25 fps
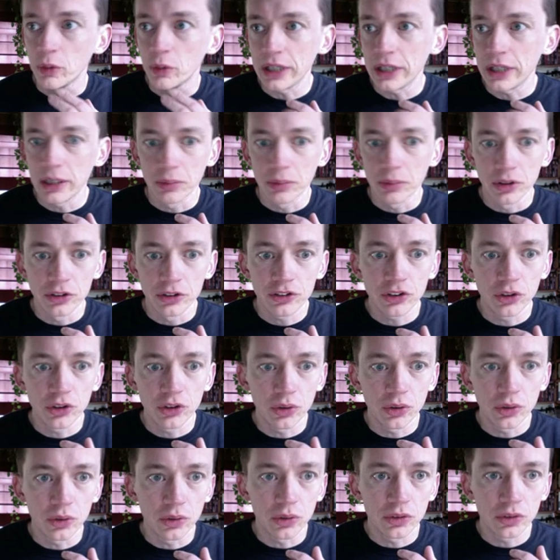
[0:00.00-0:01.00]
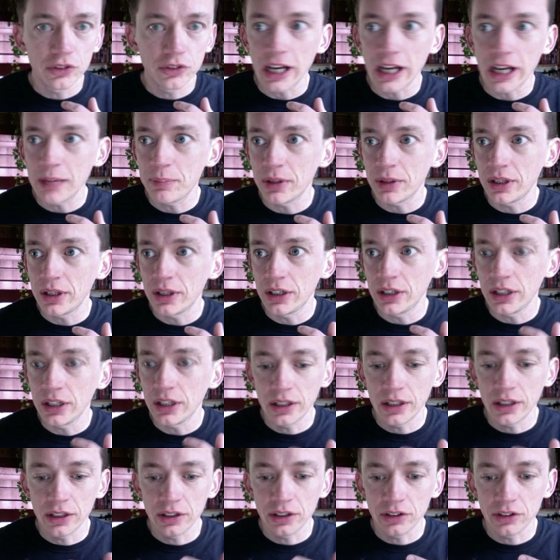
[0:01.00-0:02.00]
able to type in
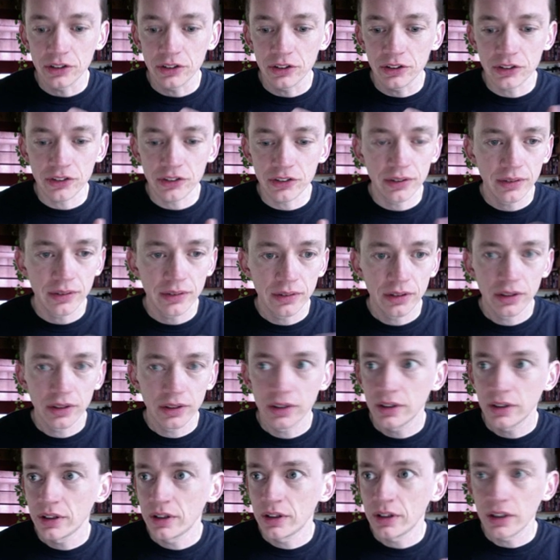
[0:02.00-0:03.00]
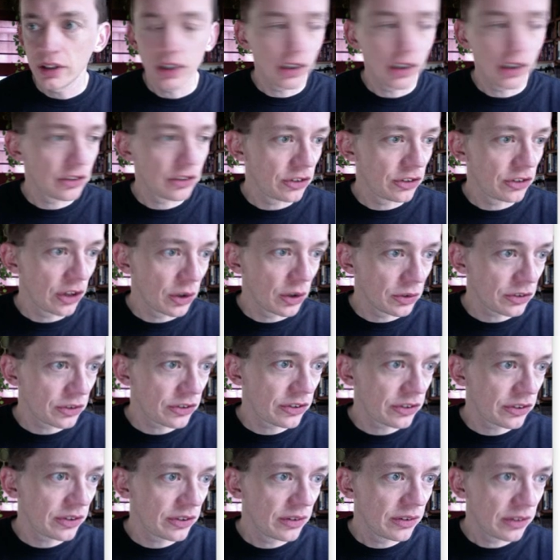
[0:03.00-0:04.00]
his his
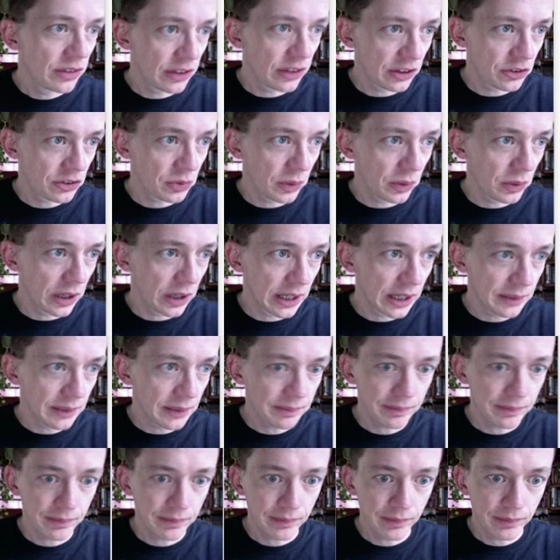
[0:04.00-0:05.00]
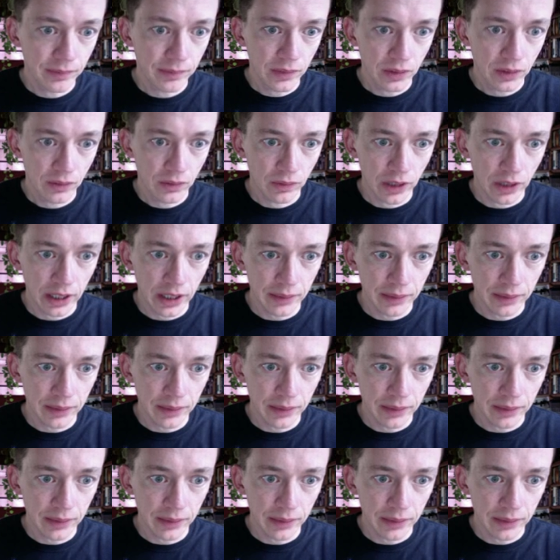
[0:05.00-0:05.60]
notes this way, right?